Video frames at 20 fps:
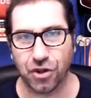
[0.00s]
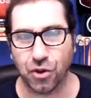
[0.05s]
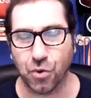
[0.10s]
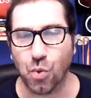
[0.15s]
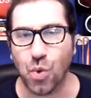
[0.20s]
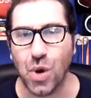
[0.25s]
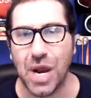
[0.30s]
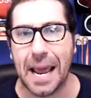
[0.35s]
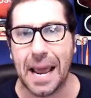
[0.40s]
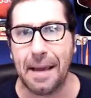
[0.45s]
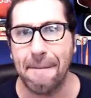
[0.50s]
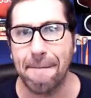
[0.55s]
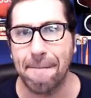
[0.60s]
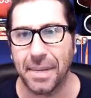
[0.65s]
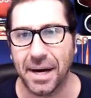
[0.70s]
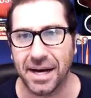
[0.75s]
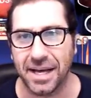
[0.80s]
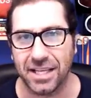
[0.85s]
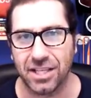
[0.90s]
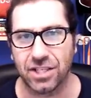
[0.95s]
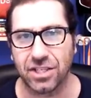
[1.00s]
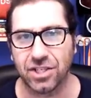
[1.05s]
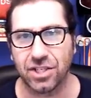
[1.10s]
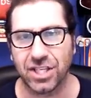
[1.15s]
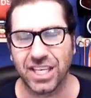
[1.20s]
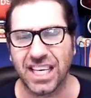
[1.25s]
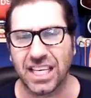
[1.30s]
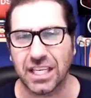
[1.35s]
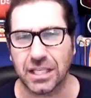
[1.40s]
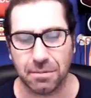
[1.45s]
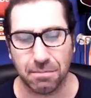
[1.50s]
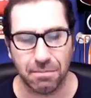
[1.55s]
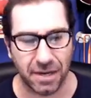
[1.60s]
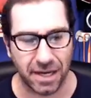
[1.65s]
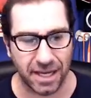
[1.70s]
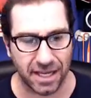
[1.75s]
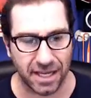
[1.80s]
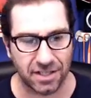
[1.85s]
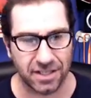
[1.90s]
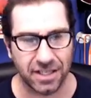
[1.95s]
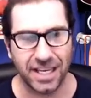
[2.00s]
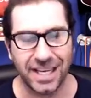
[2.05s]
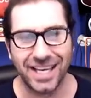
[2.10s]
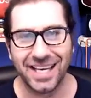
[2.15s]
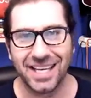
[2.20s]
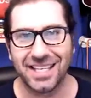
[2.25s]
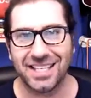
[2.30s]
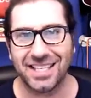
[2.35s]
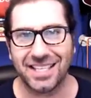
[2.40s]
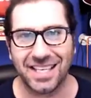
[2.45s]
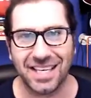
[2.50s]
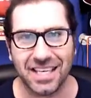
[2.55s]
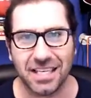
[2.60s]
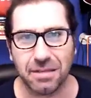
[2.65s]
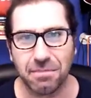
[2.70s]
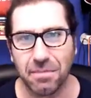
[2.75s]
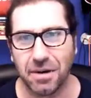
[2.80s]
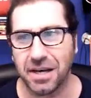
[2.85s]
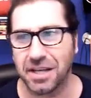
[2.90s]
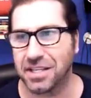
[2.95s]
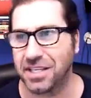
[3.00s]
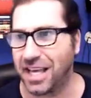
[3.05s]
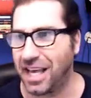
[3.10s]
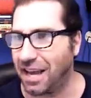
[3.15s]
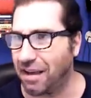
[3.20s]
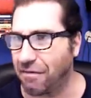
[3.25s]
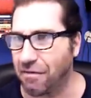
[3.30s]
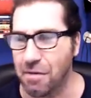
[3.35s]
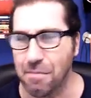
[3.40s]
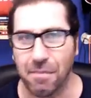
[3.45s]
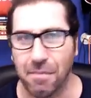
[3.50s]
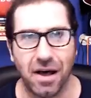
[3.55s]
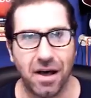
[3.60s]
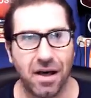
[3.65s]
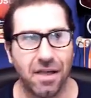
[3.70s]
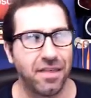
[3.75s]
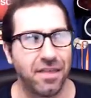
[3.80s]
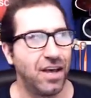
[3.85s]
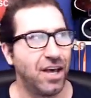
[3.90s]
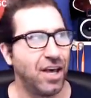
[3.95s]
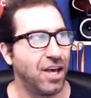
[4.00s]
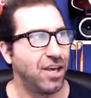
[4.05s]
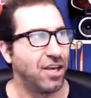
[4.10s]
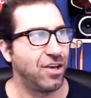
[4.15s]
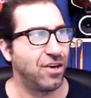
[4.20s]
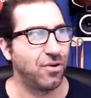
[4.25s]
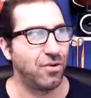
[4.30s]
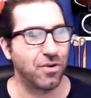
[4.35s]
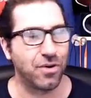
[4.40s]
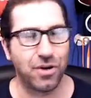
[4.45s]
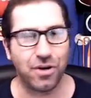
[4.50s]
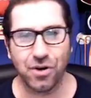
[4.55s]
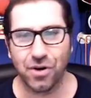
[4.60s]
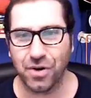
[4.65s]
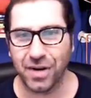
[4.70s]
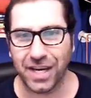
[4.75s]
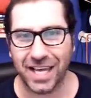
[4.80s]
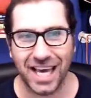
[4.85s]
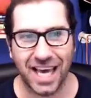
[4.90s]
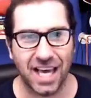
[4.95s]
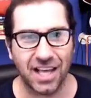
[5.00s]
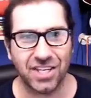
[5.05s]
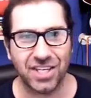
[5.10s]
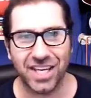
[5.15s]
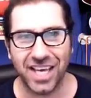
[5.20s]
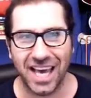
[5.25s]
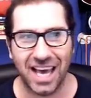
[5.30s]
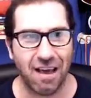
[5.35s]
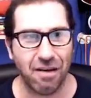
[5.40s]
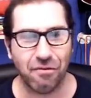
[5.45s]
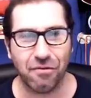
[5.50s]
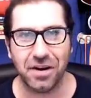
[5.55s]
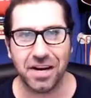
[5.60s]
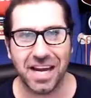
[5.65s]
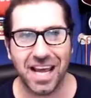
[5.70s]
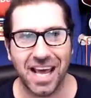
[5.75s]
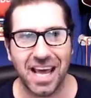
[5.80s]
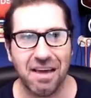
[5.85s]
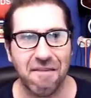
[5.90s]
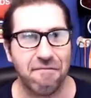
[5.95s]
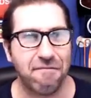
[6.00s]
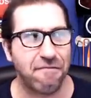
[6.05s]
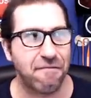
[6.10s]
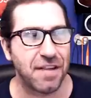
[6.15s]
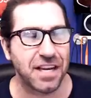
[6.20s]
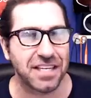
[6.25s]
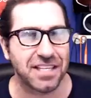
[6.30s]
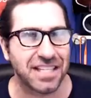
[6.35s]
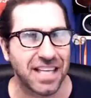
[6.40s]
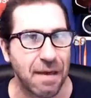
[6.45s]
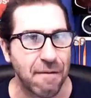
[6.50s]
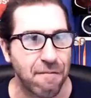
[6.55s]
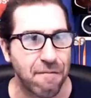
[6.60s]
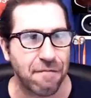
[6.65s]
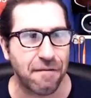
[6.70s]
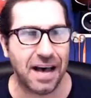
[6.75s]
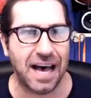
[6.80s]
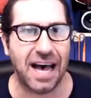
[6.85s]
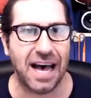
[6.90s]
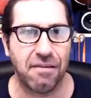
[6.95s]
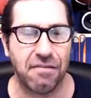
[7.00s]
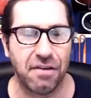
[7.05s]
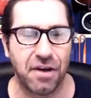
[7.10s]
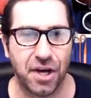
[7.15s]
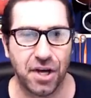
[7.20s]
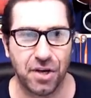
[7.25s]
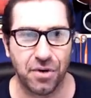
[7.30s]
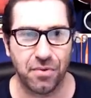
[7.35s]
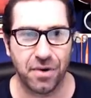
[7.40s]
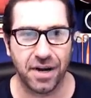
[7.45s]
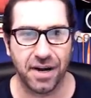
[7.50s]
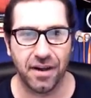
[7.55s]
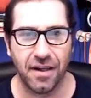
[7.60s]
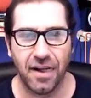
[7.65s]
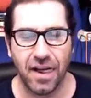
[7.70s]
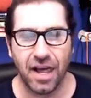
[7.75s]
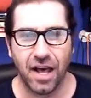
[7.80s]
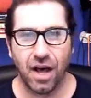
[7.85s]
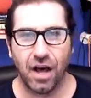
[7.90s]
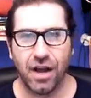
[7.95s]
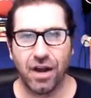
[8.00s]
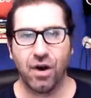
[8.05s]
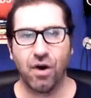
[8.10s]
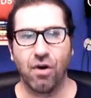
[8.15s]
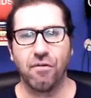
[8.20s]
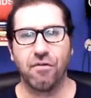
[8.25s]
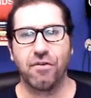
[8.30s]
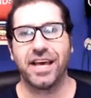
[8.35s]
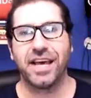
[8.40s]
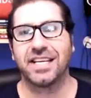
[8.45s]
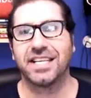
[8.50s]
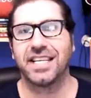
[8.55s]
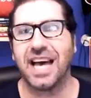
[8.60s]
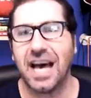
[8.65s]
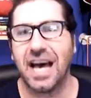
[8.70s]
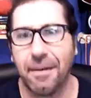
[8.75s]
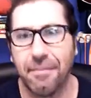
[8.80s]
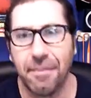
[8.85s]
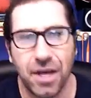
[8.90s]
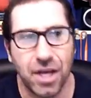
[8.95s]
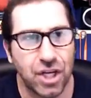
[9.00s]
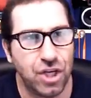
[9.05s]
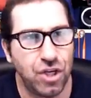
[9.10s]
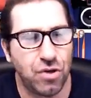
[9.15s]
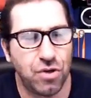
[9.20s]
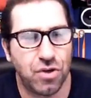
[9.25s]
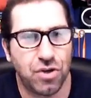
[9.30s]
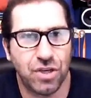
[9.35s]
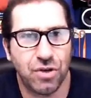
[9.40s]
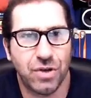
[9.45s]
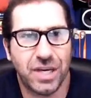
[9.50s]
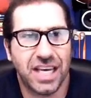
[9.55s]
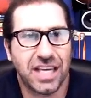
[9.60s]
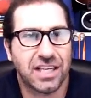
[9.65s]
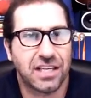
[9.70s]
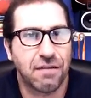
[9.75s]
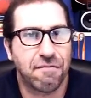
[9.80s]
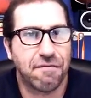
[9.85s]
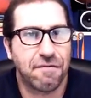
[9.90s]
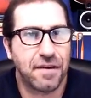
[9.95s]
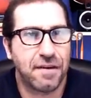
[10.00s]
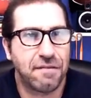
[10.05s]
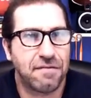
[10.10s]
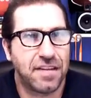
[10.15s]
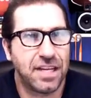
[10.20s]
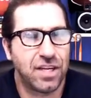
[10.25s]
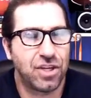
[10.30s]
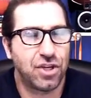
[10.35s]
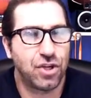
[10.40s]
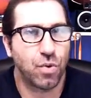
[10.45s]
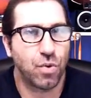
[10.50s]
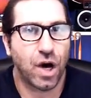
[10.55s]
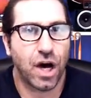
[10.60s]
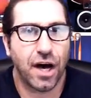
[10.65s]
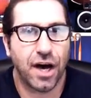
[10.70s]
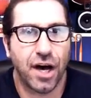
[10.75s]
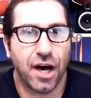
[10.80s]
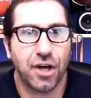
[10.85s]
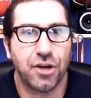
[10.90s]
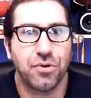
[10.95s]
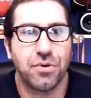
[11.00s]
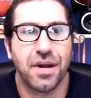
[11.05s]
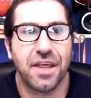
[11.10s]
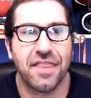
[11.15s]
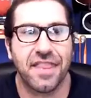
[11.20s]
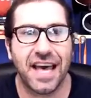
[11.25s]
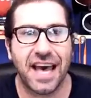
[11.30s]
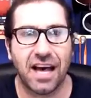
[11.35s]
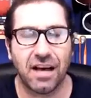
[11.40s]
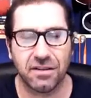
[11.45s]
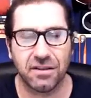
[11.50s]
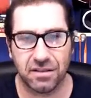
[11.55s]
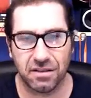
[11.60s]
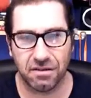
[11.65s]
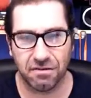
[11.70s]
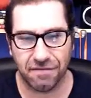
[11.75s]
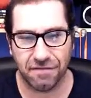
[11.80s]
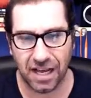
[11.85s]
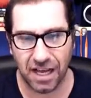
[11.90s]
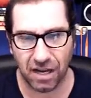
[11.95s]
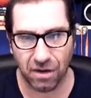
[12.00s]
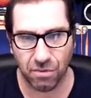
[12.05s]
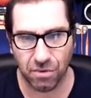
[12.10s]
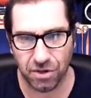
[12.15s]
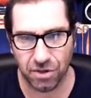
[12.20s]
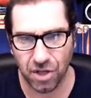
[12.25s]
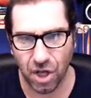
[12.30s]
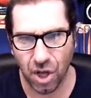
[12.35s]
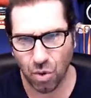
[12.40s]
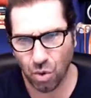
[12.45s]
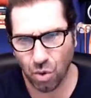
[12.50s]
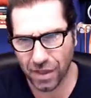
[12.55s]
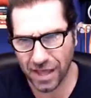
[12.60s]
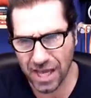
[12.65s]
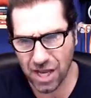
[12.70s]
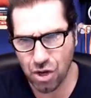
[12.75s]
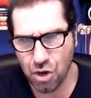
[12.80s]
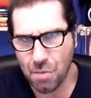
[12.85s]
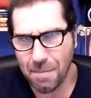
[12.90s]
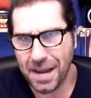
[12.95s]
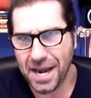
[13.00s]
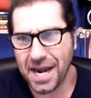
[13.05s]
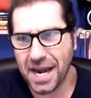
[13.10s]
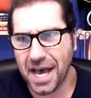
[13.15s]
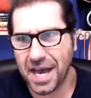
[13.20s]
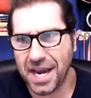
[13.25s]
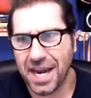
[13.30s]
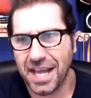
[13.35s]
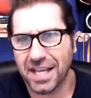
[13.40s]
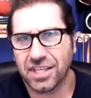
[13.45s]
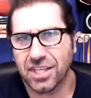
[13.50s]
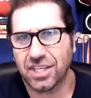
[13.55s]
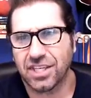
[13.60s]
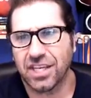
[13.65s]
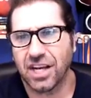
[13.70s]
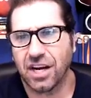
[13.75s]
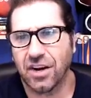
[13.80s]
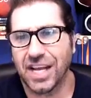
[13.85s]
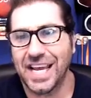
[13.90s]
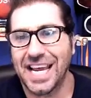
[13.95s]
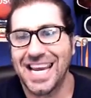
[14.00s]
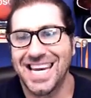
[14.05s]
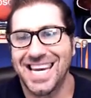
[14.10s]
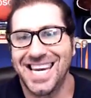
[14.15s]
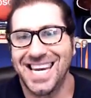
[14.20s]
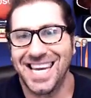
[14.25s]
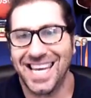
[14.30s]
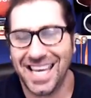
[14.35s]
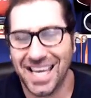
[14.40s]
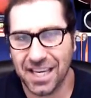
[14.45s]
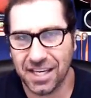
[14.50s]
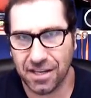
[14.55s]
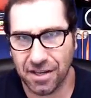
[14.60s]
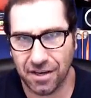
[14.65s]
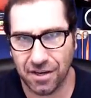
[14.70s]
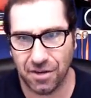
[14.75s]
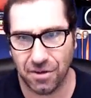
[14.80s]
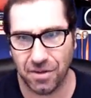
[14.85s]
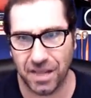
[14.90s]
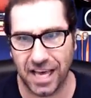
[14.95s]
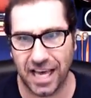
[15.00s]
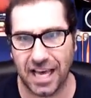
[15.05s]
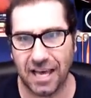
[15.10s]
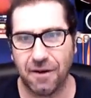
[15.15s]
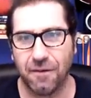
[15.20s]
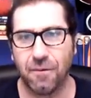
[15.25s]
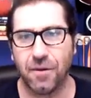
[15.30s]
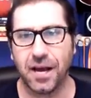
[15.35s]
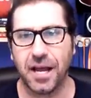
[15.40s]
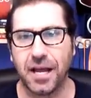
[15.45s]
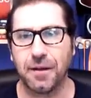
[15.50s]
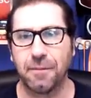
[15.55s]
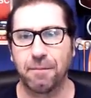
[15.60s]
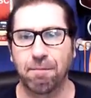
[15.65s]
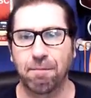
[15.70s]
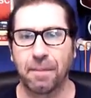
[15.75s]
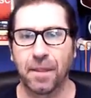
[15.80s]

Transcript: 3 months, 6 months, 6 months, every month you're engaging every day, let's say 500. And over that time, you get to 50 to 100,000 followers. Well, then you may not necessarily need to do that, right?